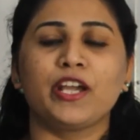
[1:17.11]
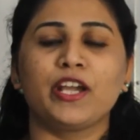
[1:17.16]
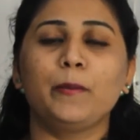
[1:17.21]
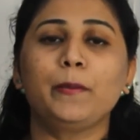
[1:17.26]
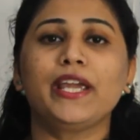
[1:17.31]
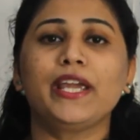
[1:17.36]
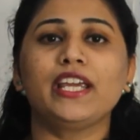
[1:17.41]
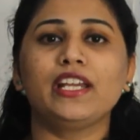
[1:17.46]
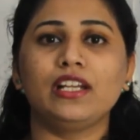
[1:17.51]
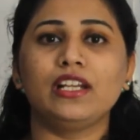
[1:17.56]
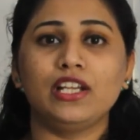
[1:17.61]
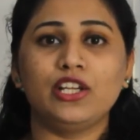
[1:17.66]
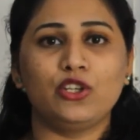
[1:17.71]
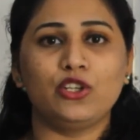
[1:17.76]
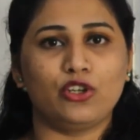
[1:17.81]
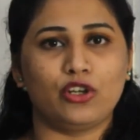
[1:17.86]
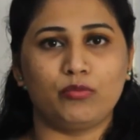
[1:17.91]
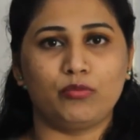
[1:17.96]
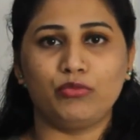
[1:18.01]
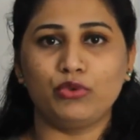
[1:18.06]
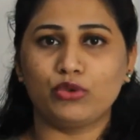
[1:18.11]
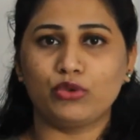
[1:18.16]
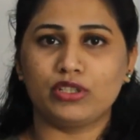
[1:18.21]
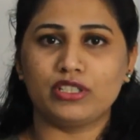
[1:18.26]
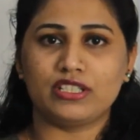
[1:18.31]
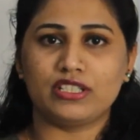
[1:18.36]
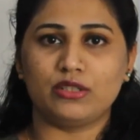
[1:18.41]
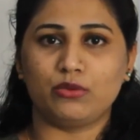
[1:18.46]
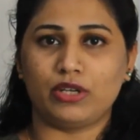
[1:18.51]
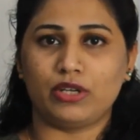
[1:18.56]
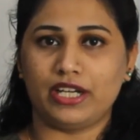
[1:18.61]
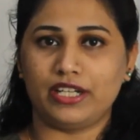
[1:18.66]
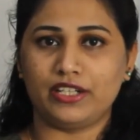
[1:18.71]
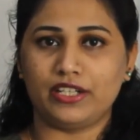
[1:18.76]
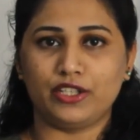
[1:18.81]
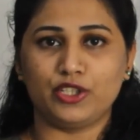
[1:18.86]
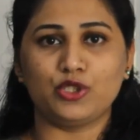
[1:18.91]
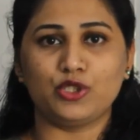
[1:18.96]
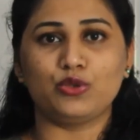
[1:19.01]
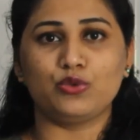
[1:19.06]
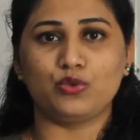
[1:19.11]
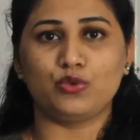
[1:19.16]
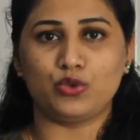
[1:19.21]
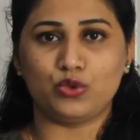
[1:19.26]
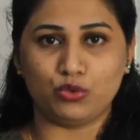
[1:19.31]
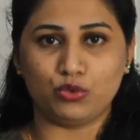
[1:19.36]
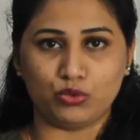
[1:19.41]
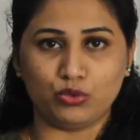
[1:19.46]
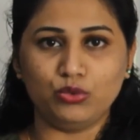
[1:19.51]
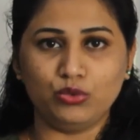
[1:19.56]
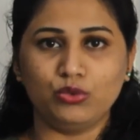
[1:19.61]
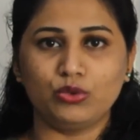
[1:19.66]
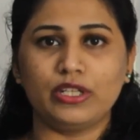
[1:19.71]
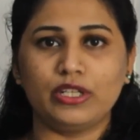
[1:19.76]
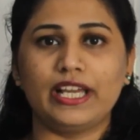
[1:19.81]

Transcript: Mainly your book is divided into two,